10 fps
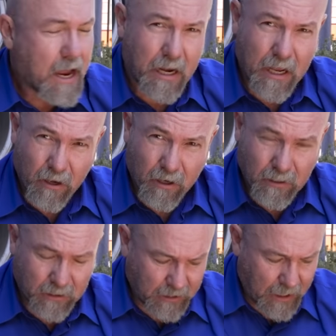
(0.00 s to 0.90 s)
Now you
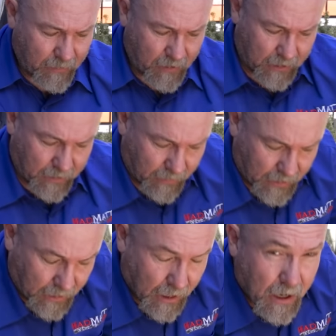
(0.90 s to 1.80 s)
can see that
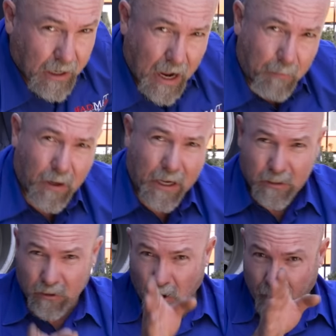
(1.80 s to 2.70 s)
the coupling
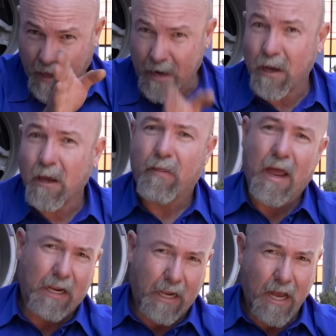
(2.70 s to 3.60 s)
has got
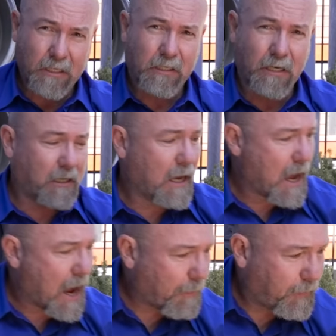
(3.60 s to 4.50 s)
that gusset
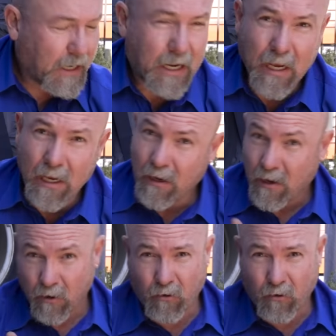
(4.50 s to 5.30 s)
up in here.